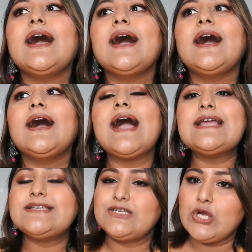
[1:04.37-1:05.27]

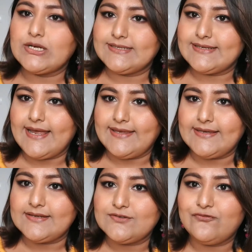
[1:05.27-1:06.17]
I did not like it,